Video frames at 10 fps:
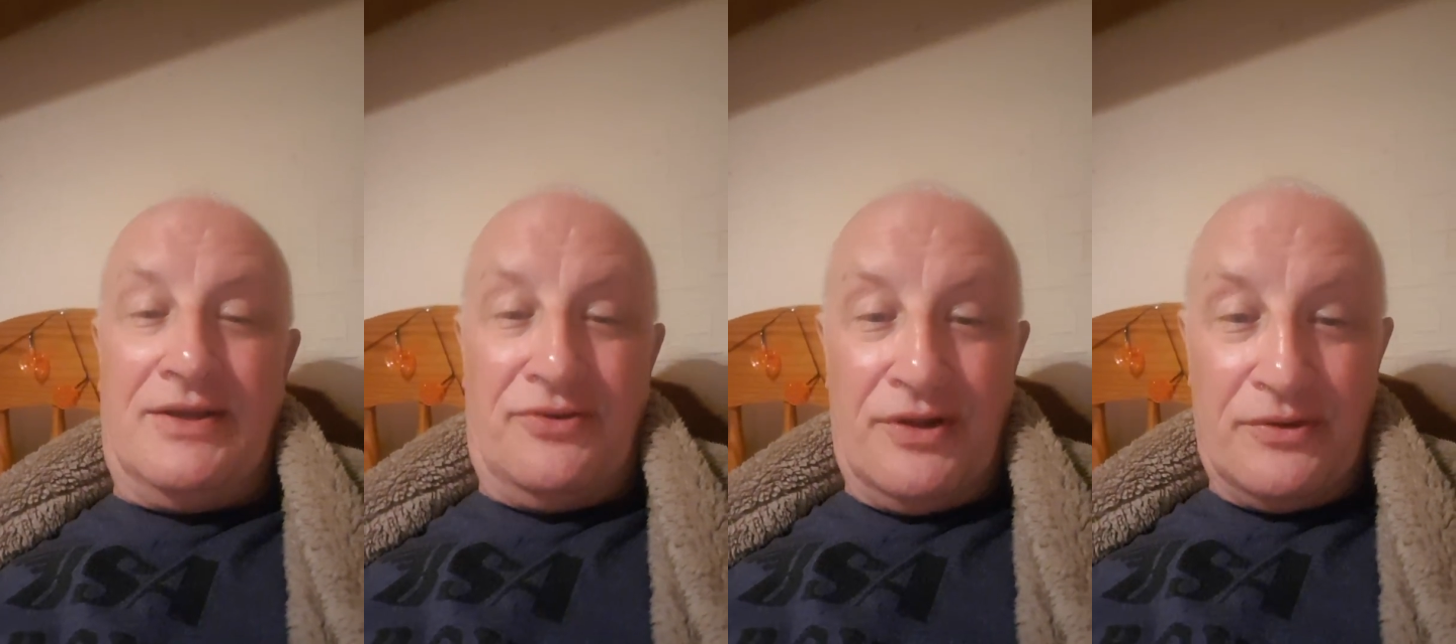
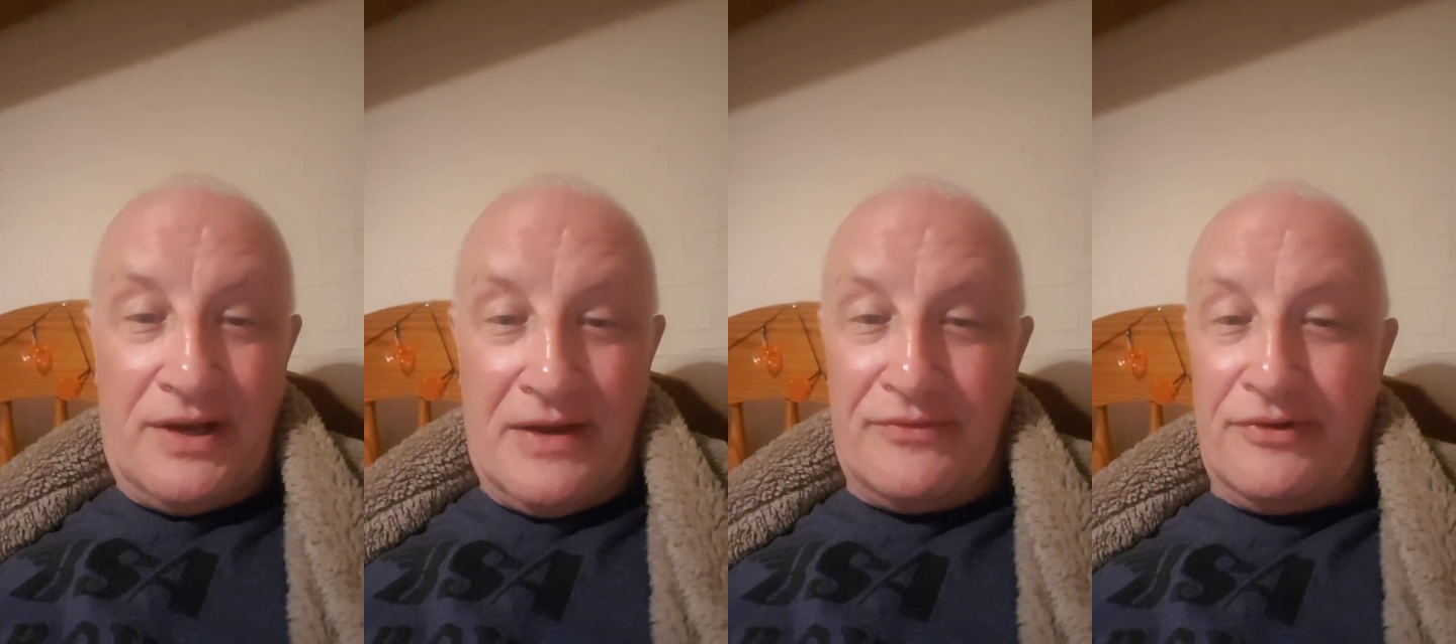There's no
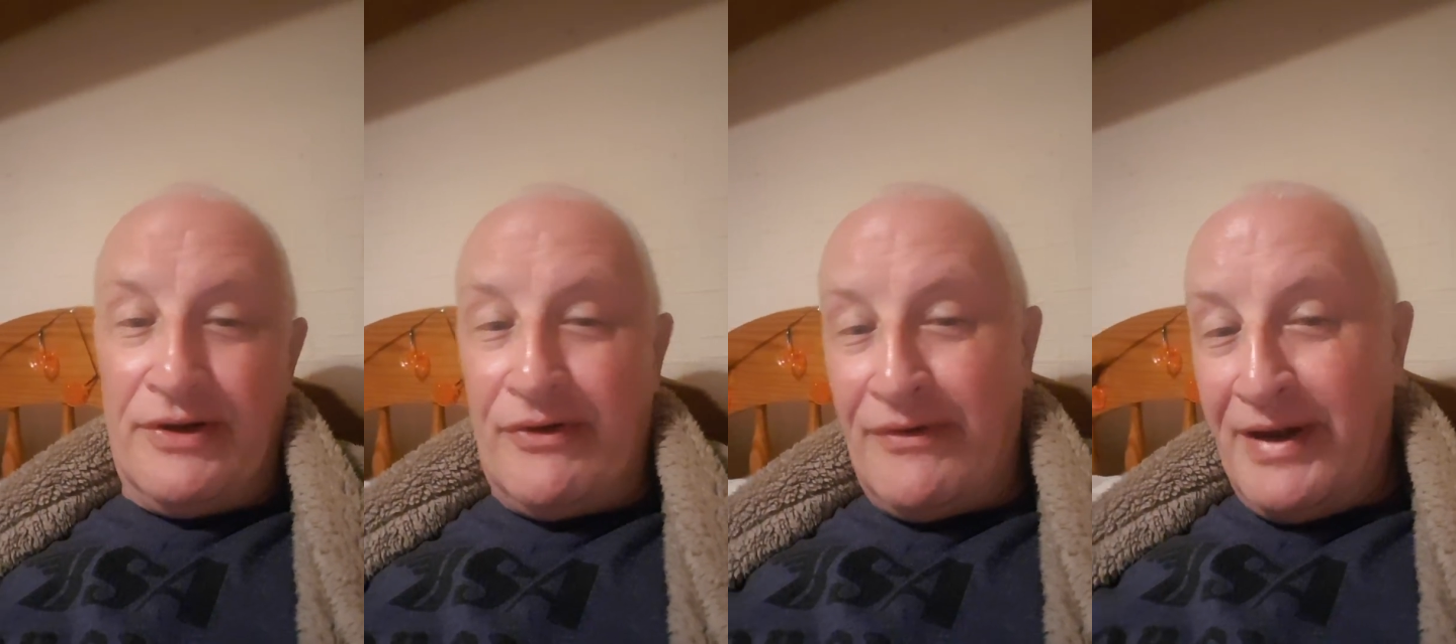
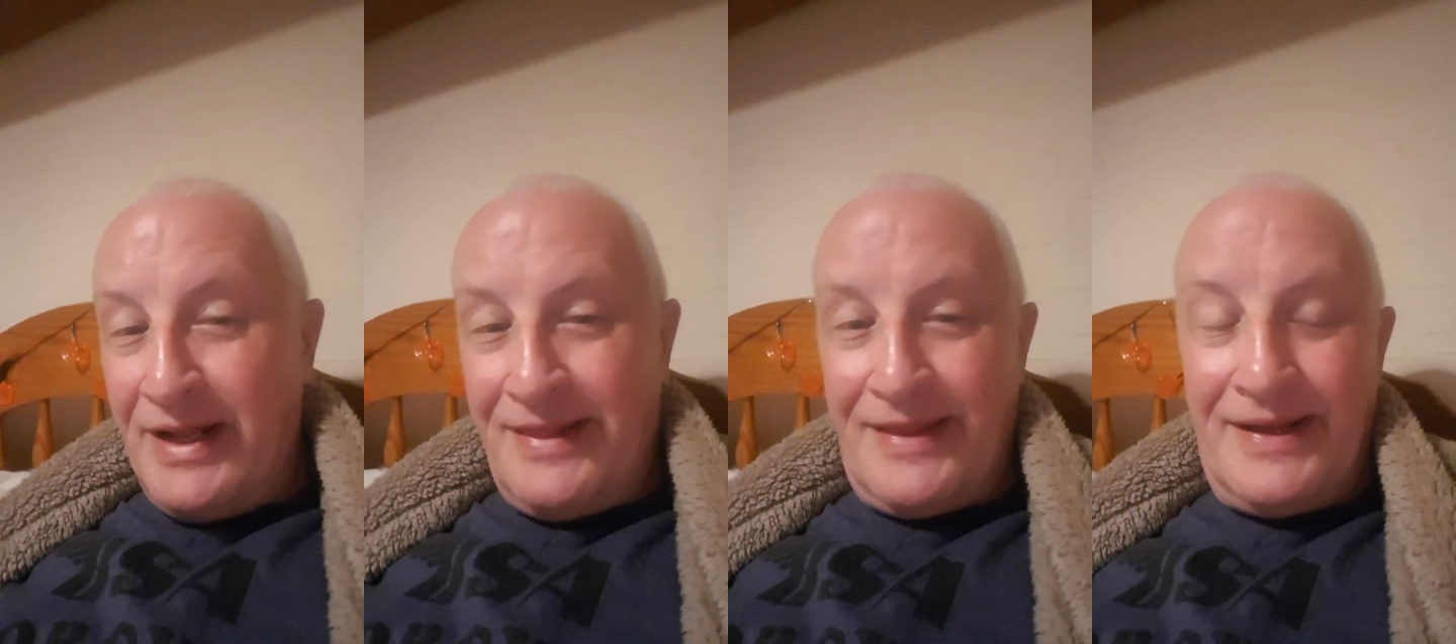cavalry or
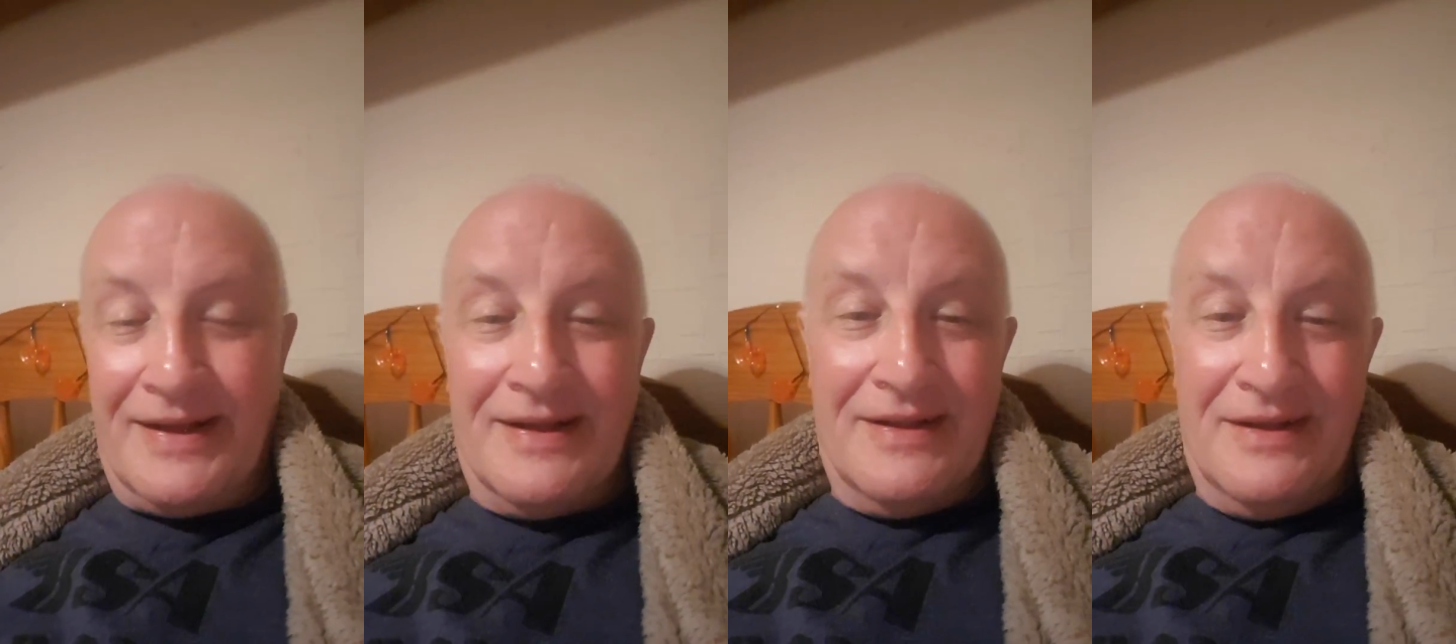anything,
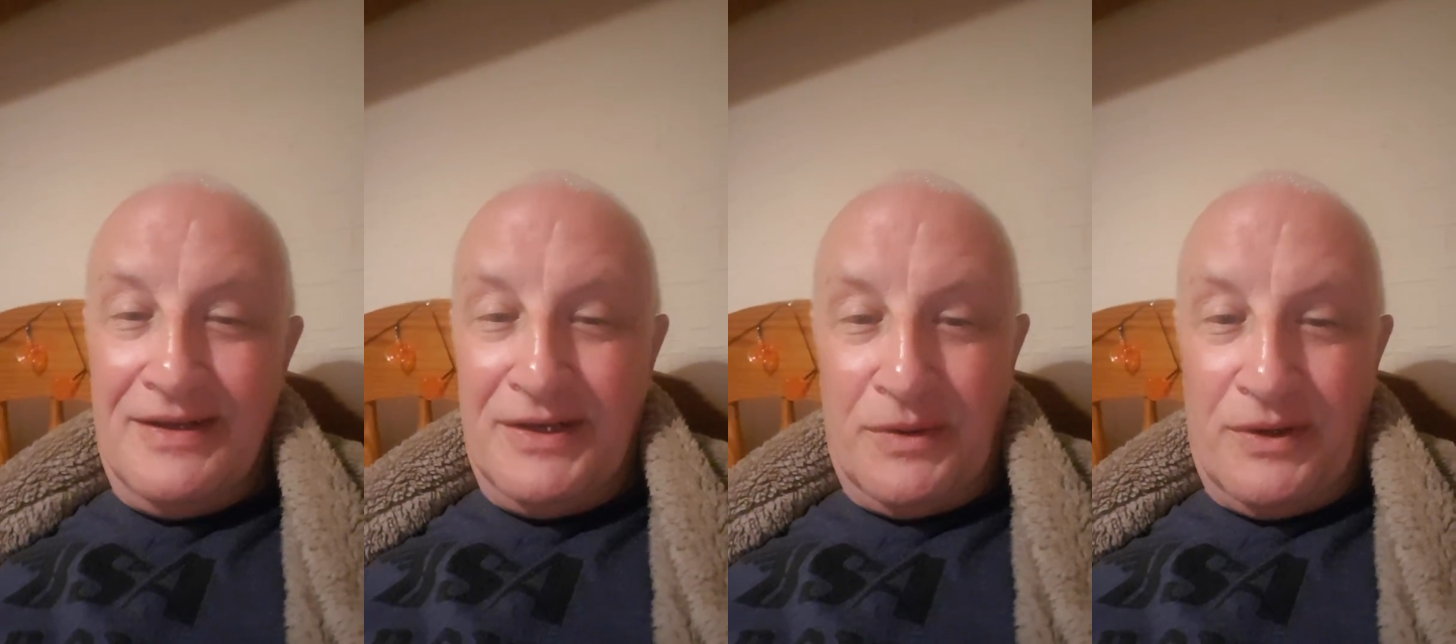
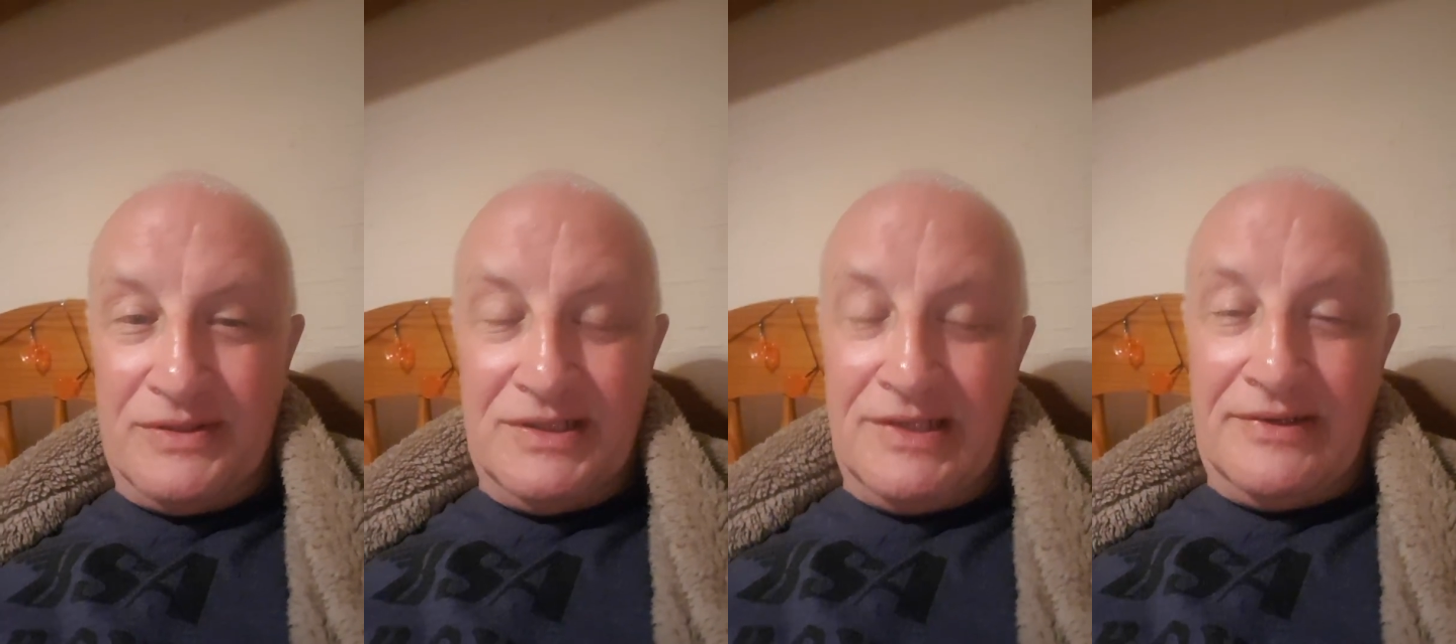no
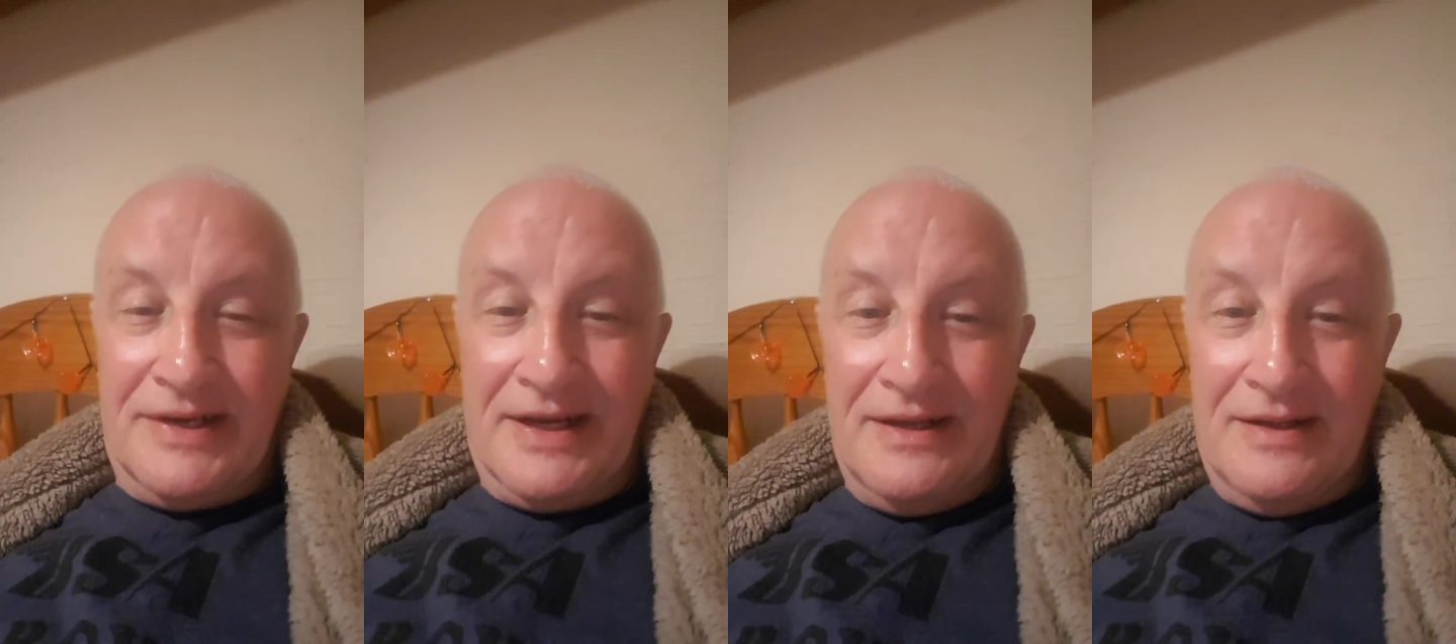artillery.